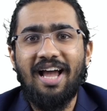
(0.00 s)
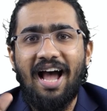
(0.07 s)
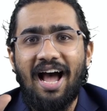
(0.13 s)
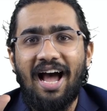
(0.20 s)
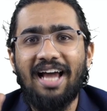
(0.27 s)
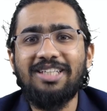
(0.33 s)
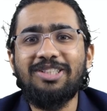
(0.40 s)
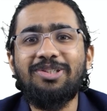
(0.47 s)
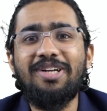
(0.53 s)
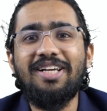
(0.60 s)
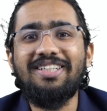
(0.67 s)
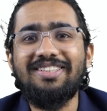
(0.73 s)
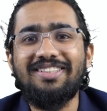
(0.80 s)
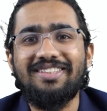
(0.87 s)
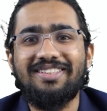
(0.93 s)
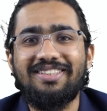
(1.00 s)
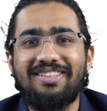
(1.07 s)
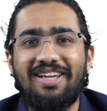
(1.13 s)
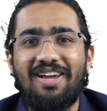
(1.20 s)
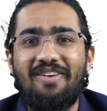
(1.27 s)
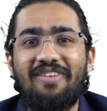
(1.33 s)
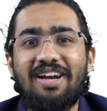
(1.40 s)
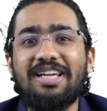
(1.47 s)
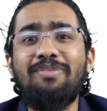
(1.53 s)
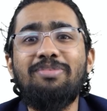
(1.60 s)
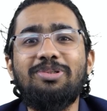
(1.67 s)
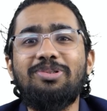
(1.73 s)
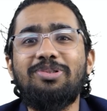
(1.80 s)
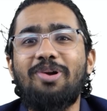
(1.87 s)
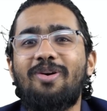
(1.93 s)
Hi students, welcome
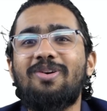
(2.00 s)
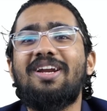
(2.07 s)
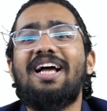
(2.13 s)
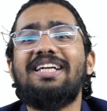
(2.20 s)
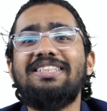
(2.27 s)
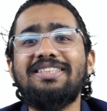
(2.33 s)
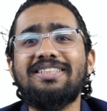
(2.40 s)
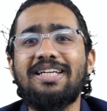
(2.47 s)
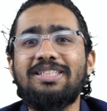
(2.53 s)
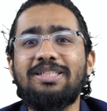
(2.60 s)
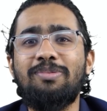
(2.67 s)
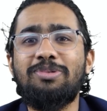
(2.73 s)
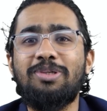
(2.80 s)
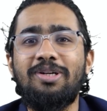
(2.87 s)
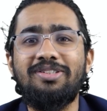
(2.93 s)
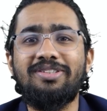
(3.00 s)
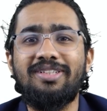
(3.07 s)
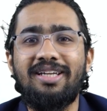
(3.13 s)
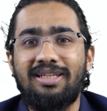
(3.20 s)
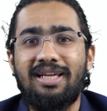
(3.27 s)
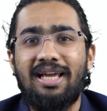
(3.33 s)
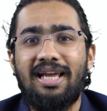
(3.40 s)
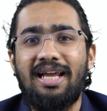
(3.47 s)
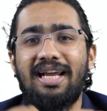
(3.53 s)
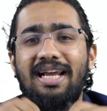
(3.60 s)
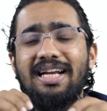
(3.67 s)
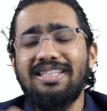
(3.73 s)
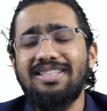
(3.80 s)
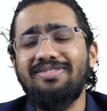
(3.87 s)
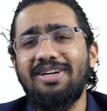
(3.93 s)
to Dr. Ashiq's Conceptuals.
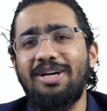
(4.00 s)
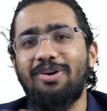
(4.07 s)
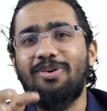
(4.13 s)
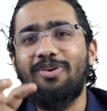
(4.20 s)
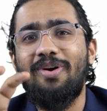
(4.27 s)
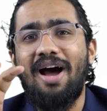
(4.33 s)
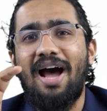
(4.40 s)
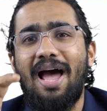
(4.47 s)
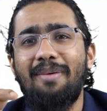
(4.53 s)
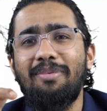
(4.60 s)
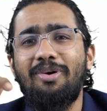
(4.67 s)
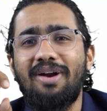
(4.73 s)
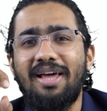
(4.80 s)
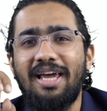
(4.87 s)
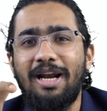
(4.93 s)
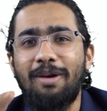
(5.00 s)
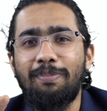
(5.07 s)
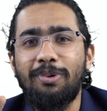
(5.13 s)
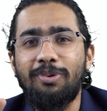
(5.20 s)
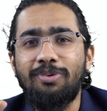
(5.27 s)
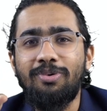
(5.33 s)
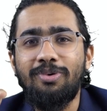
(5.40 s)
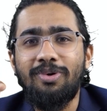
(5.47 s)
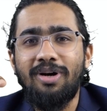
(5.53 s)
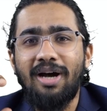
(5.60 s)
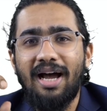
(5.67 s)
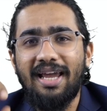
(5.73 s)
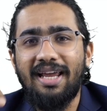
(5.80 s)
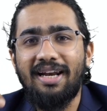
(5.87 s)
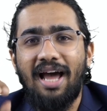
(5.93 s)
In this video, I'm going to help you
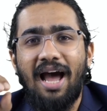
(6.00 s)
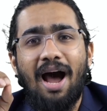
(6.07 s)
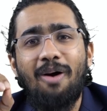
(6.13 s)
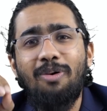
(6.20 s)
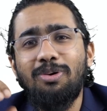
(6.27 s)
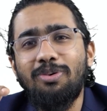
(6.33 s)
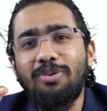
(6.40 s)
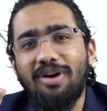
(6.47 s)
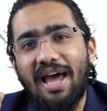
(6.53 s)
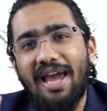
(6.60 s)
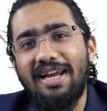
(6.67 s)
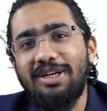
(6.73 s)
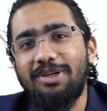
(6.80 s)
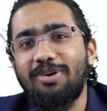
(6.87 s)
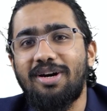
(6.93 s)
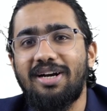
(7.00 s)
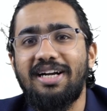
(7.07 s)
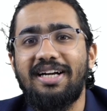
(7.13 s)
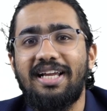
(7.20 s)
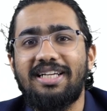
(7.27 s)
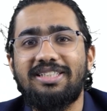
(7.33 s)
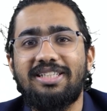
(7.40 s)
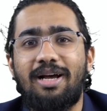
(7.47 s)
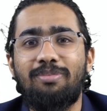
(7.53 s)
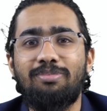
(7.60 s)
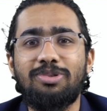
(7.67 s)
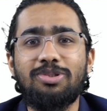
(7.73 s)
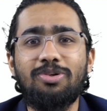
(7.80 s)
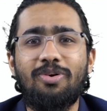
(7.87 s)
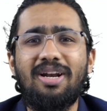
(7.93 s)
in how to write your NEET
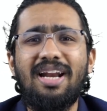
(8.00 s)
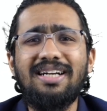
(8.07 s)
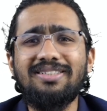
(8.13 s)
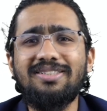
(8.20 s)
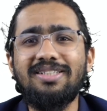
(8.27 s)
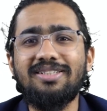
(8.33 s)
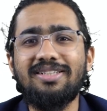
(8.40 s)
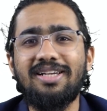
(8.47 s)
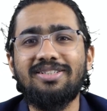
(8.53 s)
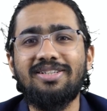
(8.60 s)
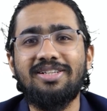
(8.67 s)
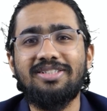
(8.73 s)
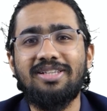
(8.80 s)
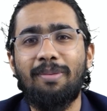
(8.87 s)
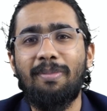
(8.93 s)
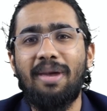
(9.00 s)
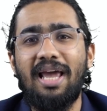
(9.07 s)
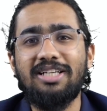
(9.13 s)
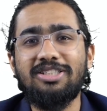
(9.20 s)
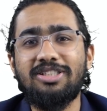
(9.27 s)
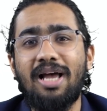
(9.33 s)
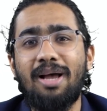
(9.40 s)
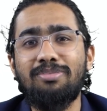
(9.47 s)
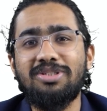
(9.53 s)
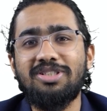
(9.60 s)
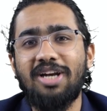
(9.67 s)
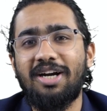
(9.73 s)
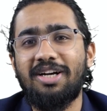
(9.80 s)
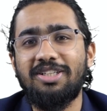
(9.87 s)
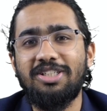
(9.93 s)
exam. So let's discuss some exam
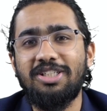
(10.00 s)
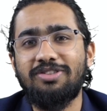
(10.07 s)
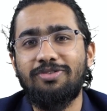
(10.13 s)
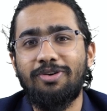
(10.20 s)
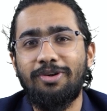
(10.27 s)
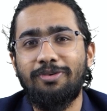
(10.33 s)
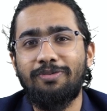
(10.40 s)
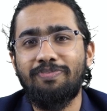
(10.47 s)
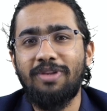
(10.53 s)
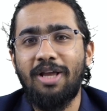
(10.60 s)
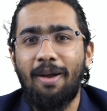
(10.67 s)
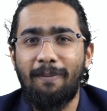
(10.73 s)
strategies for you.